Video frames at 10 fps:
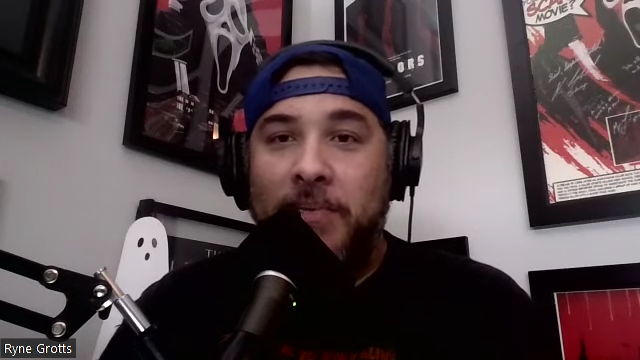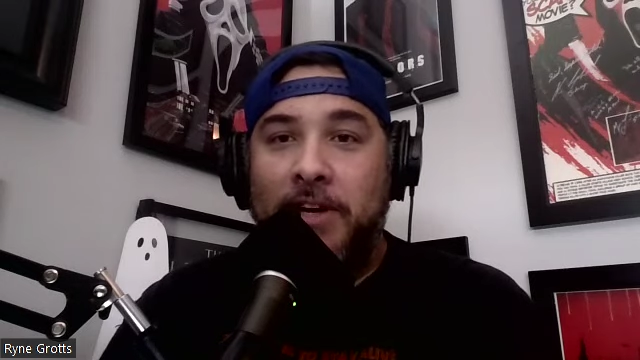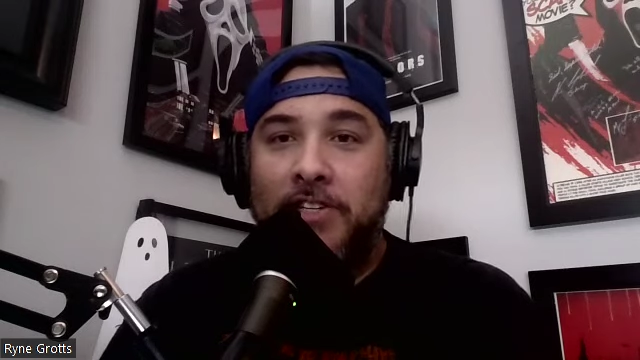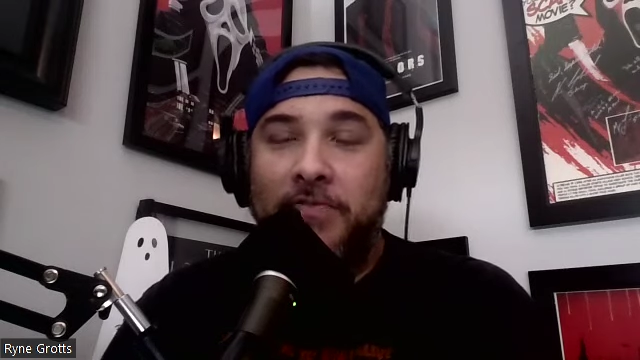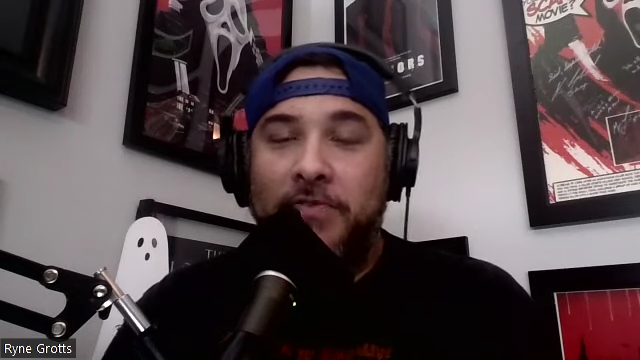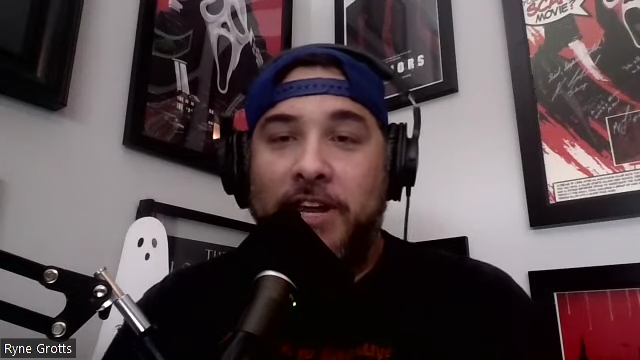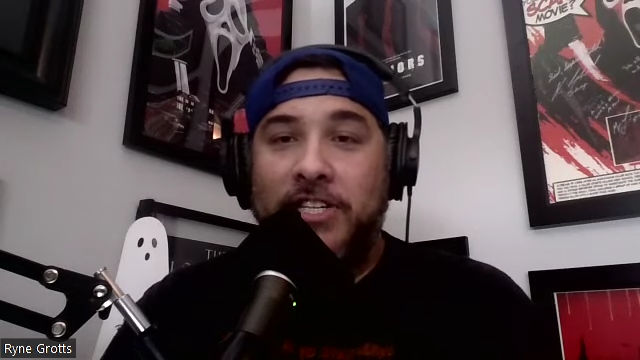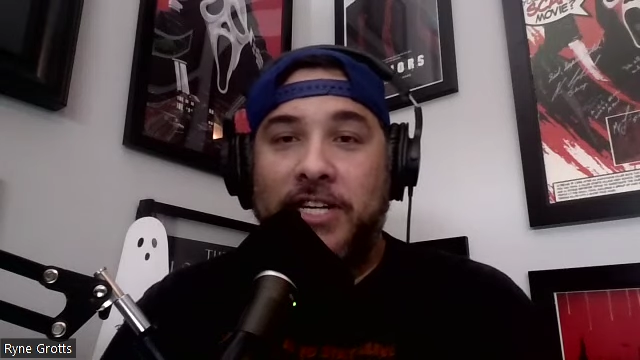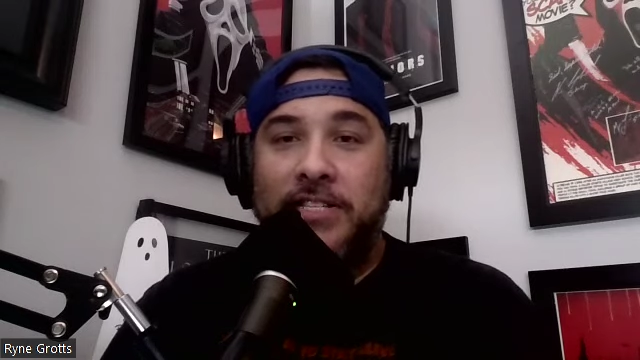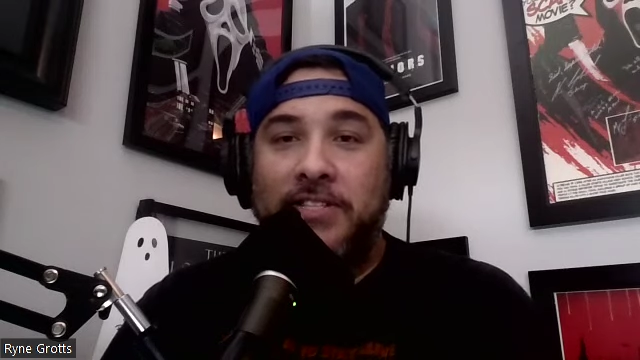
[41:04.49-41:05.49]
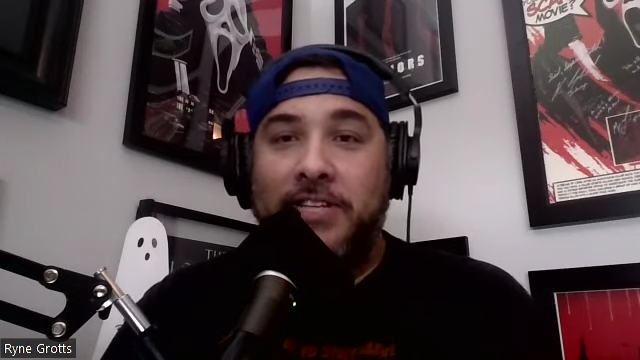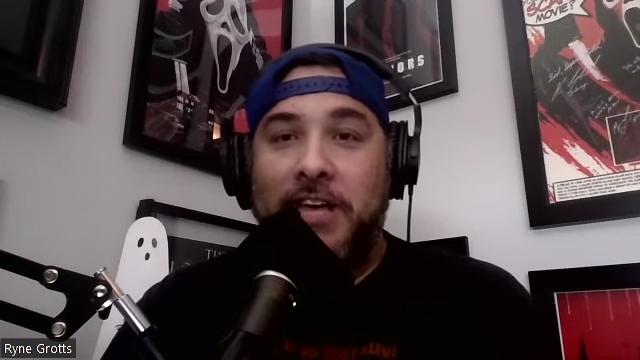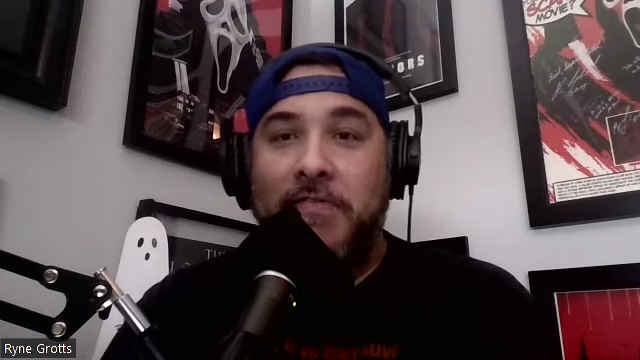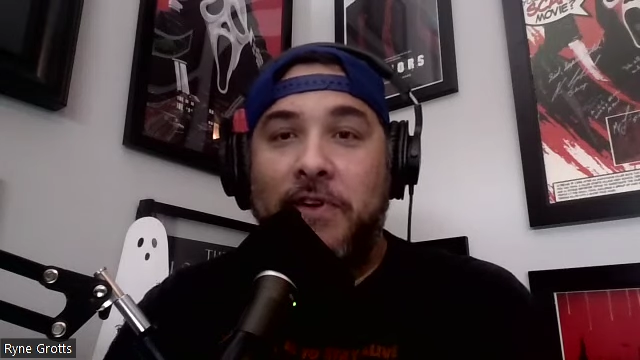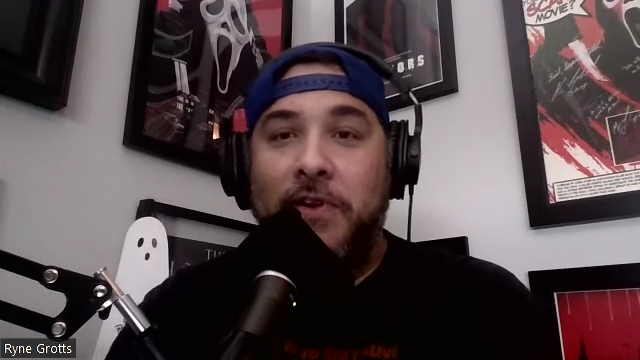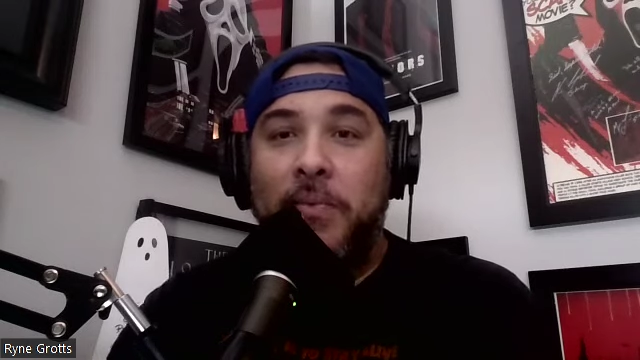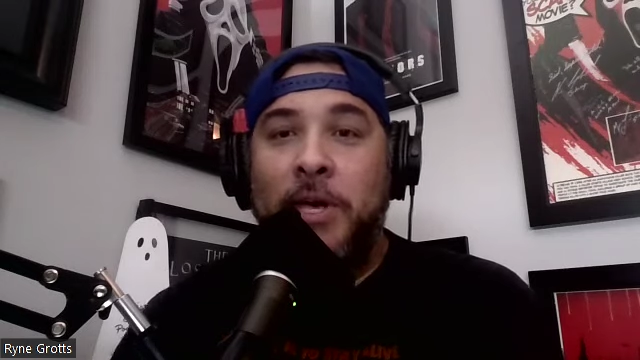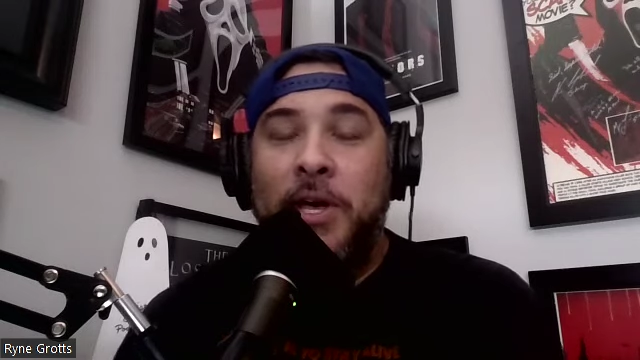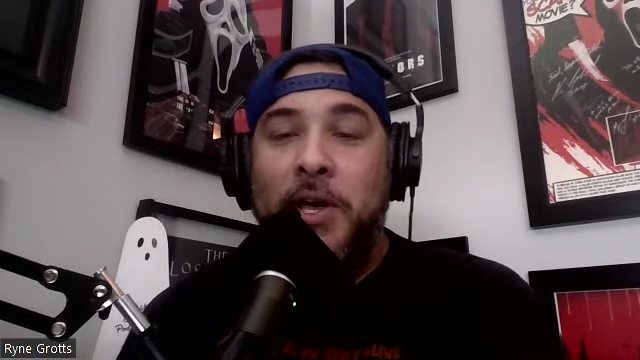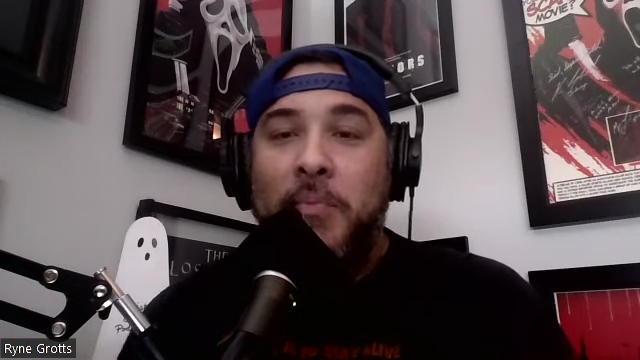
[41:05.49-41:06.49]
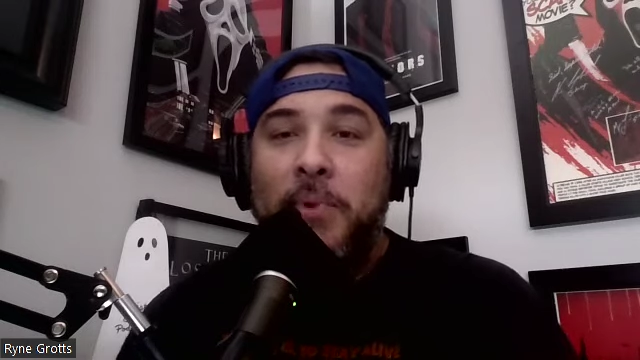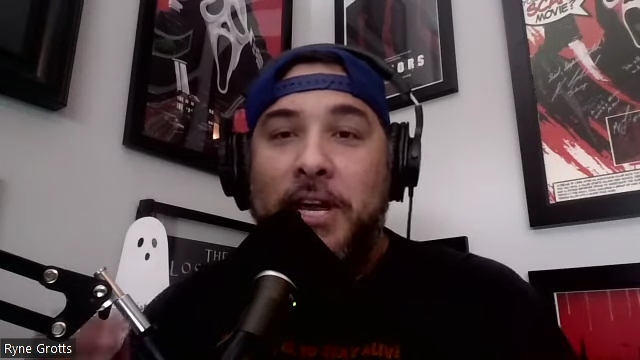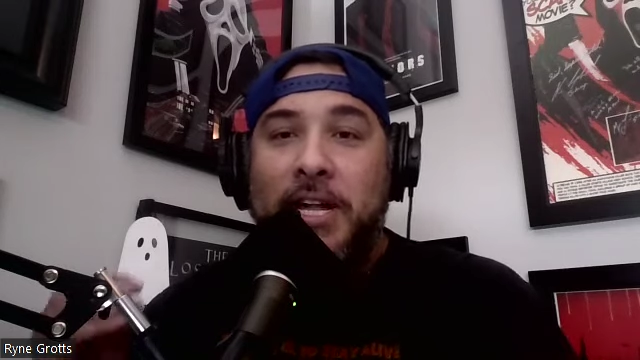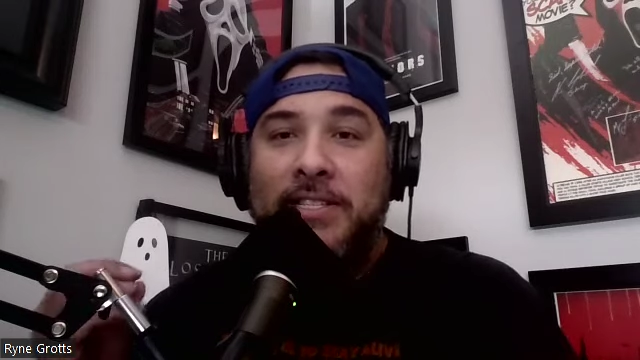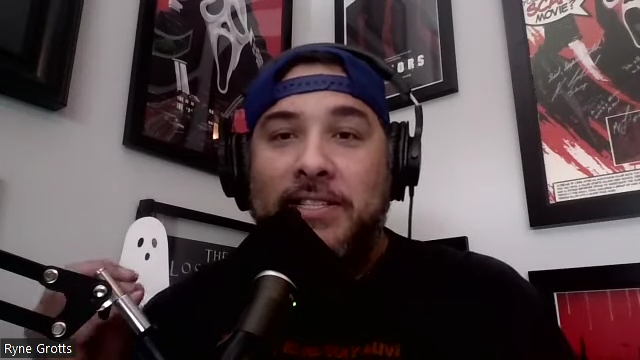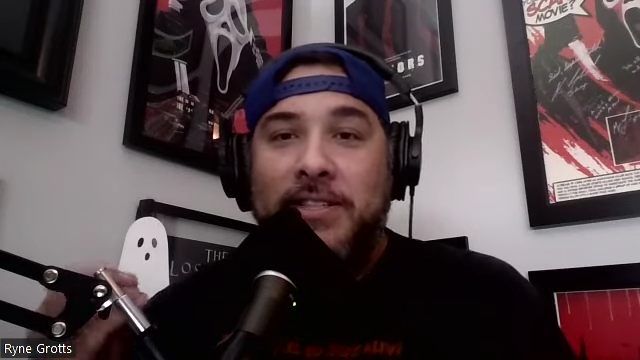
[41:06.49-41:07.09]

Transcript: I'm not sure if you had a chance to see that film, but it's